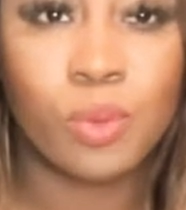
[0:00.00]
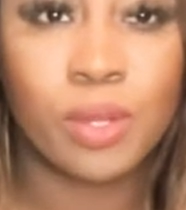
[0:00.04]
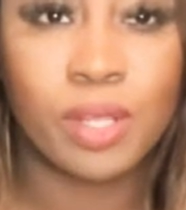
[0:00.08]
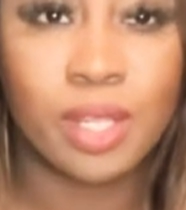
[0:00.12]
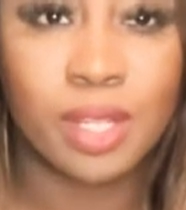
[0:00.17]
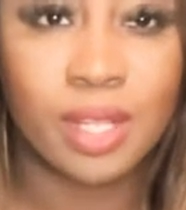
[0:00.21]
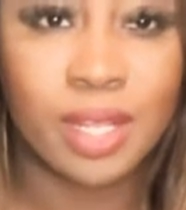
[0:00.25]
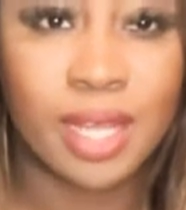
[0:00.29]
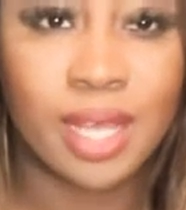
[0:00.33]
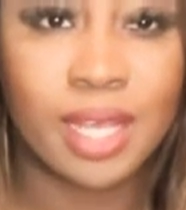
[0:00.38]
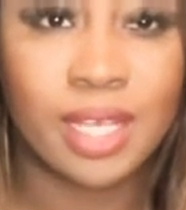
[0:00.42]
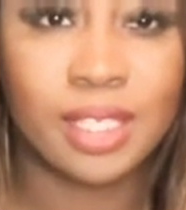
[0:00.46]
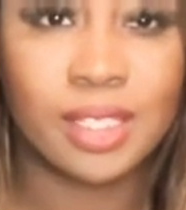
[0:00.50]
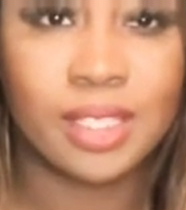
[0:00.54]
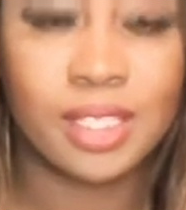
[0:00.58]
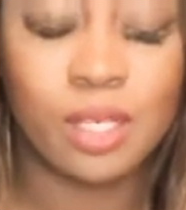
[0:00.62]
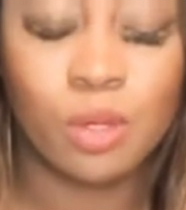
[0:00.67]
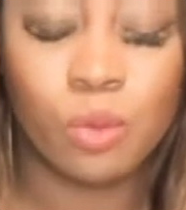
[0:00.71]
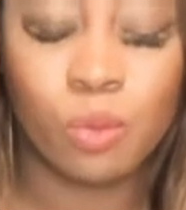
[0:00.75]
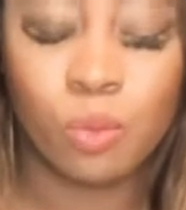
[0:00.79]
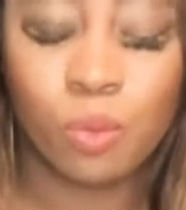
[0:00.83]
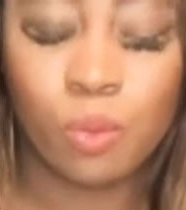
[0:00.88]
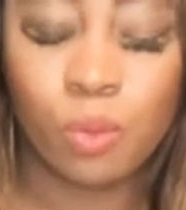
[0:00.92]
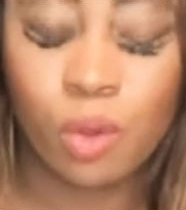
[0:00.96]
whether that is
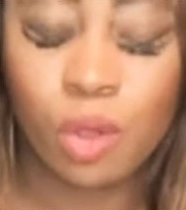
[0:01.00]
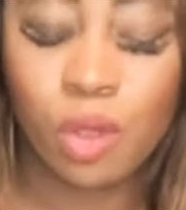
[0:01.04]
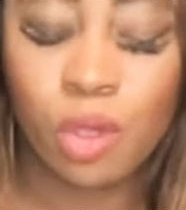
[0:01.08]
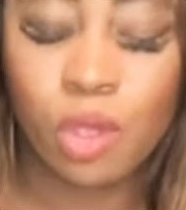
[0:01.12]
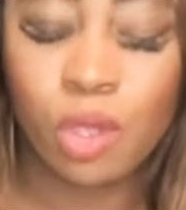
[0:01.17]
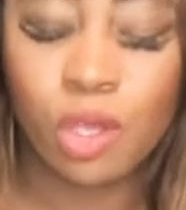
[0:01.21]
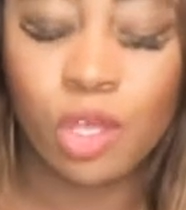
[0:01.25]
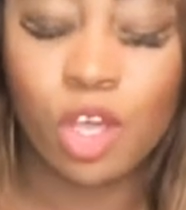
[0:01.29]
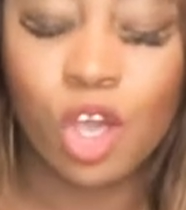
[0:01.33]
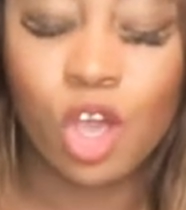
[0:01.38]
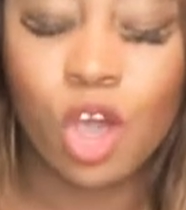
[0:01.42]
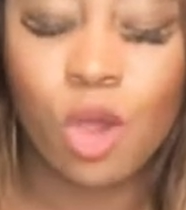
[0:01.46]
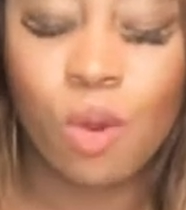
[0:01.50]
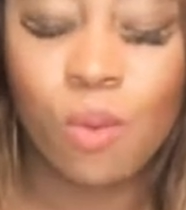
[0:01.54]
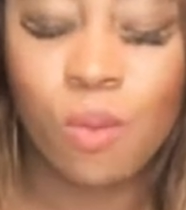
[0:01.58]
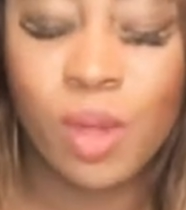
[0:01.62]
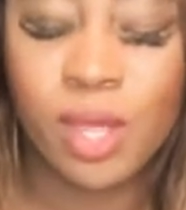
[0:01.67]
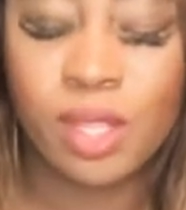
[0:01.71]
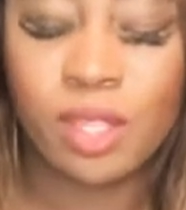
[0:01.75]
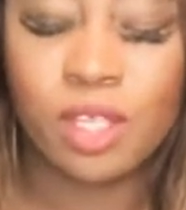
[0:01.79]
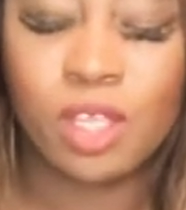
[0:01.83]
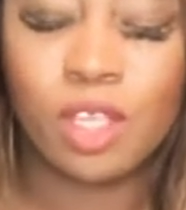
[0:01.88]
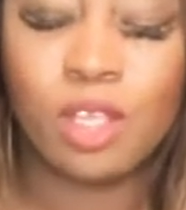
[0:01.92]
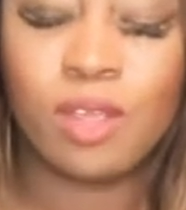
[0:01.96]
in work or
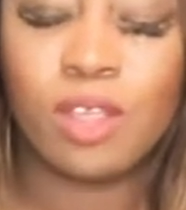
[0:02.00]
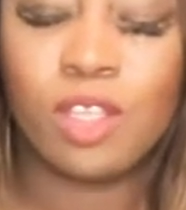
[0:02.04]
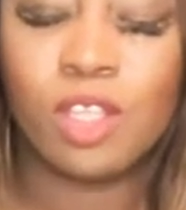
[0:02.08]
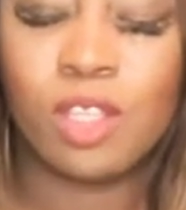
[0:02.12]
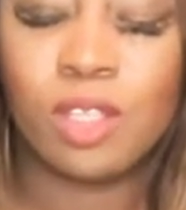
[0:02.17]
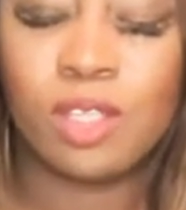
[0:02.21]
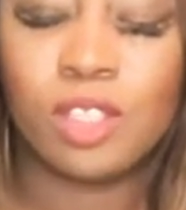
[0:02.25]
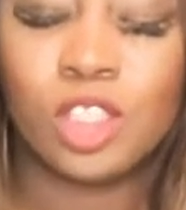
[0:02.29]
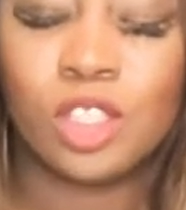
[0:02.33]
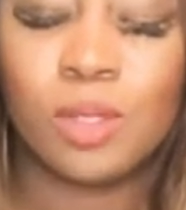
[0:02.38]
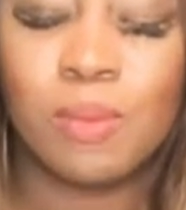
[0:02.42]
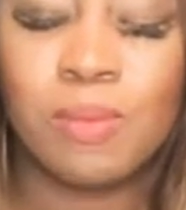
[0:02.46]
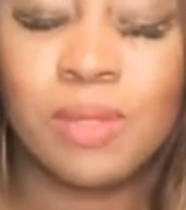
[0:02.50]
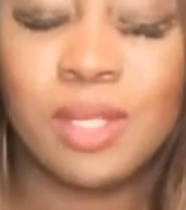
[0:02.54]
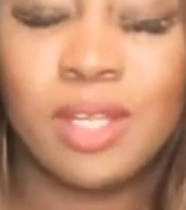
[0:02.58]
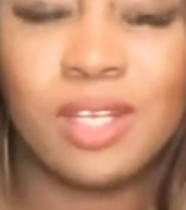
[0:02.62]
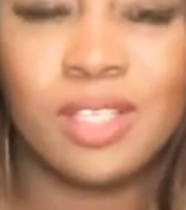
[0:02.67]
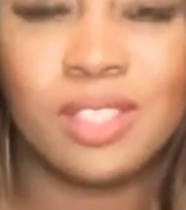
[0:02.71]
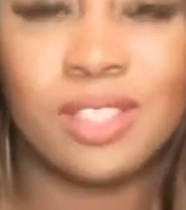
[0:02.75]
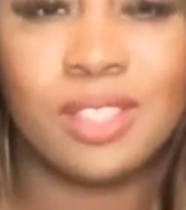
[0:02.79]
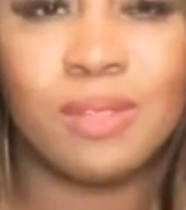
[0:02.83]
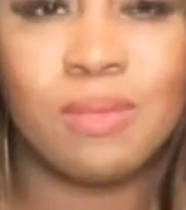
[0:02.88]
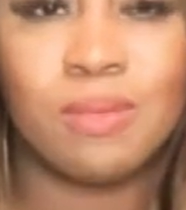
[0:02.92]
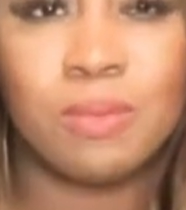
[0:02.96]
whether something
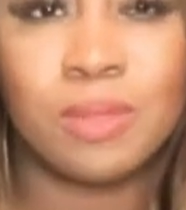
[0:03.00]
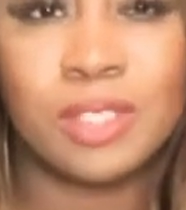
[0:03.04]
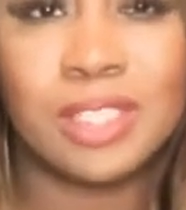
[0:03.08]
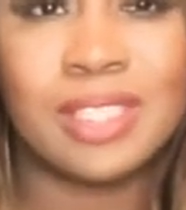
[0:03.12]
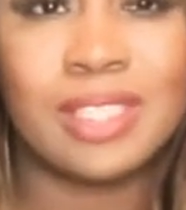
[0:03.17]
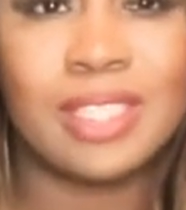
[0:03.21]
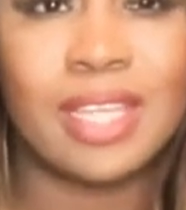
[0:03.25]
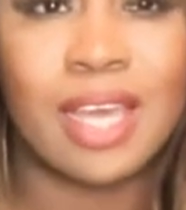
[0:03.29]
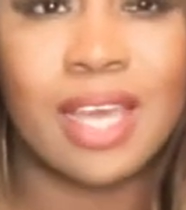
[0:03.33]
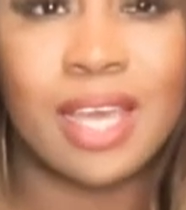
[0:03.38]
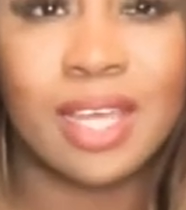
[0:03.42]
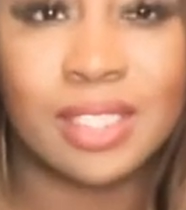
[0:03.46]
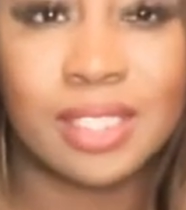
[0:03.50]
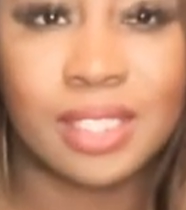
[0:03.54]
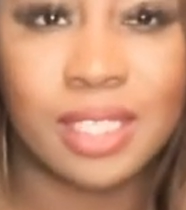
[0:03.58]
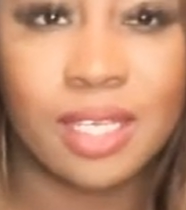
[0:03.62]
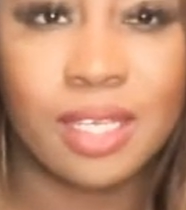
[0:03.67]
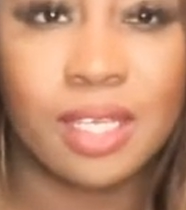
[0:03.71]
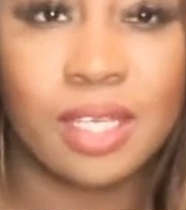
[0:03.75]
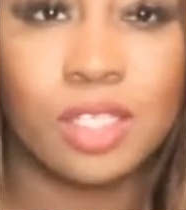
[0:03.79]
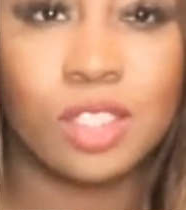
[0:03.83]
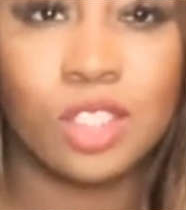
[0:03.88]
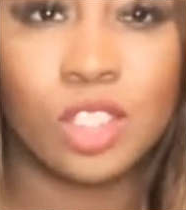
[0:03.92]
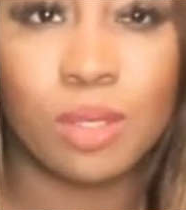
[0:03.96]
is
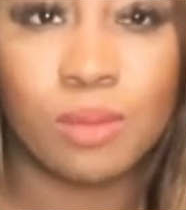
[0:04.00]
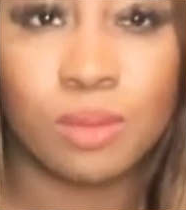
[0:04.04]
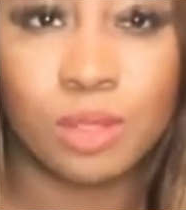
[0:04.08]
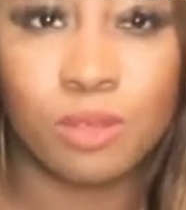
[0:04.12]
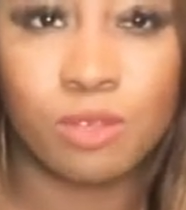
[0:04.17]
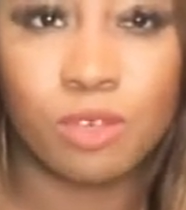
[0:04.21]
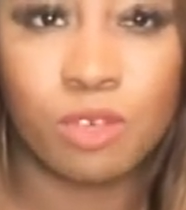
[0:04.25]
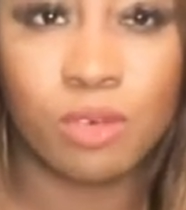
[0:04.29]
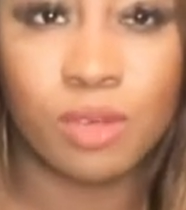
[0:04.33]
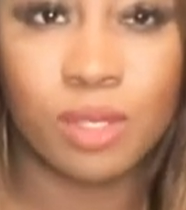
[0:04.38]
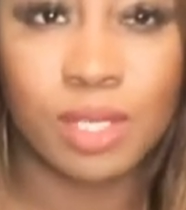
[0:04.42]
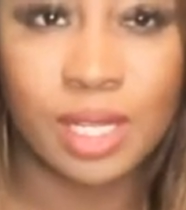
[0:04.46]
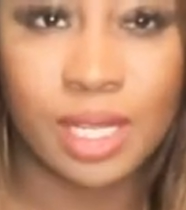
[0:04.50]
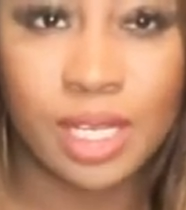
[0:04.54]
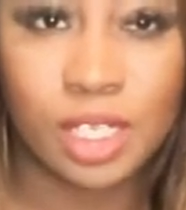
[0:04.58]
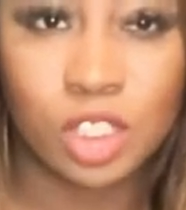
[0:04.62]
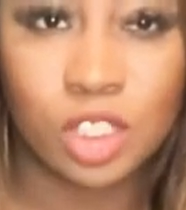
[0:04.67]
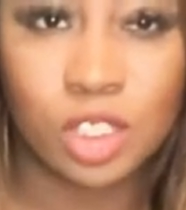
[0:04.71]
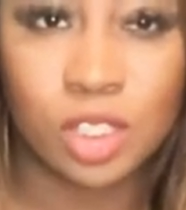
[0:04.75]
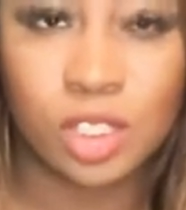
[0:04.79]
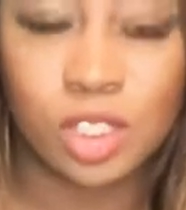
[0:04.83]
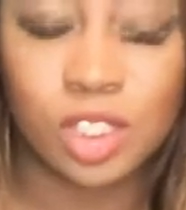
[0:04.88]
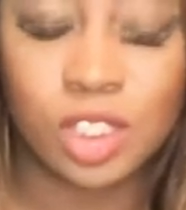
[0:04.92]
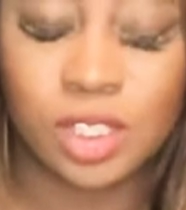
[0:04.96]
starting in terms of a
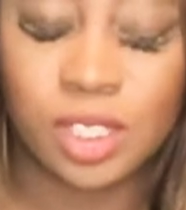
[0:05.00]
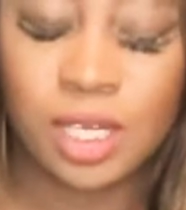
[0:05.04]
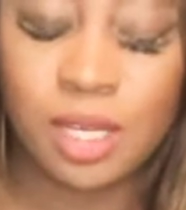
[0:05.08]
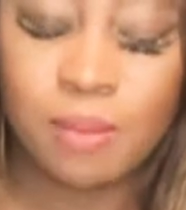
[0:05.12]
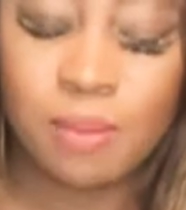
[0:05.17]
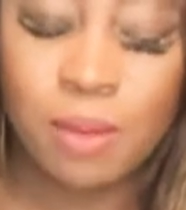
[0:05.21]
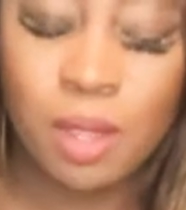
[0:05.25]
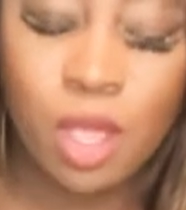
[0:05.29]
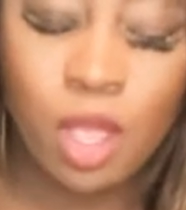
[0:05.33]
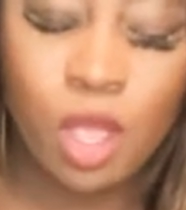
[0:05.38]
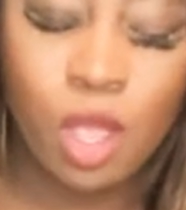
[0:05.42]
relationship